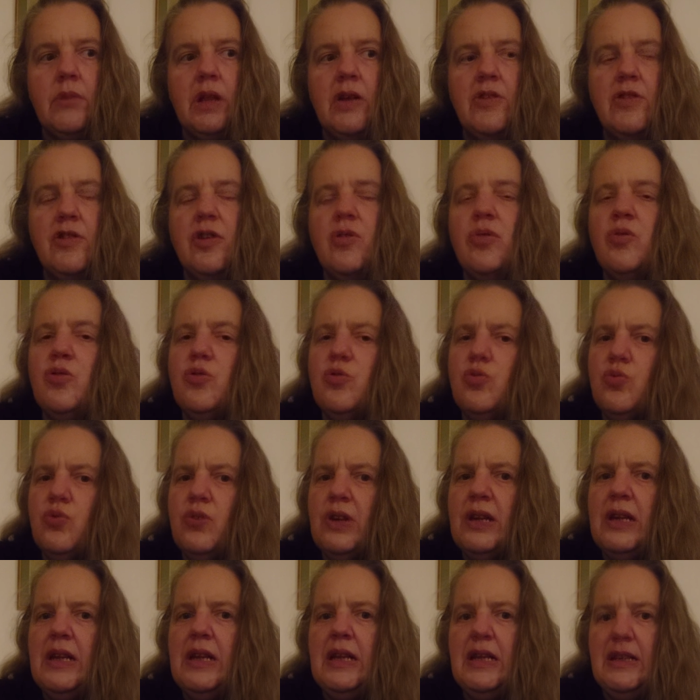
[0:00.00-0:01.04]
So it's
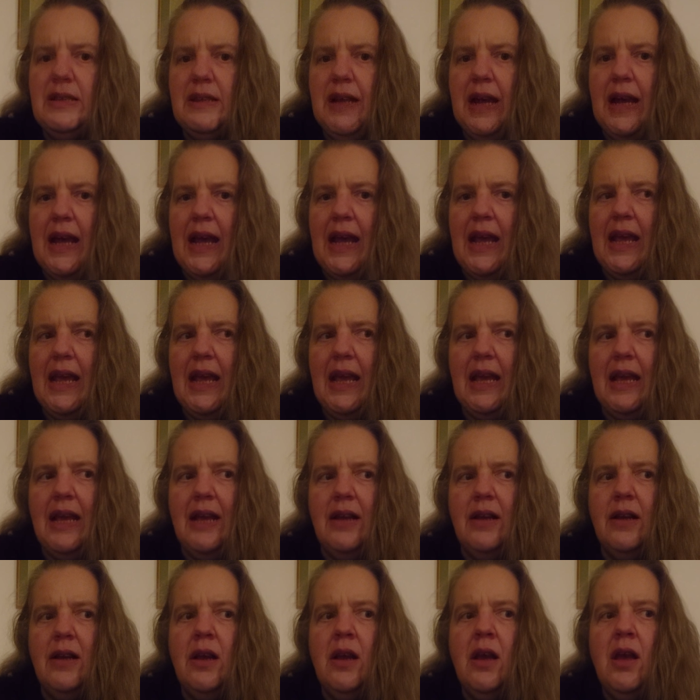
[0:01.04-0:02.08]
really
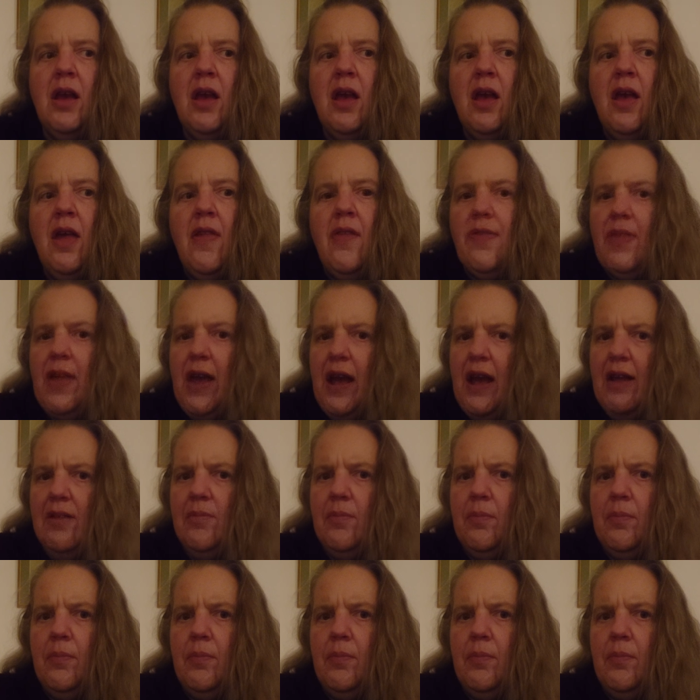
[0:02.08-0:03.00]
taking that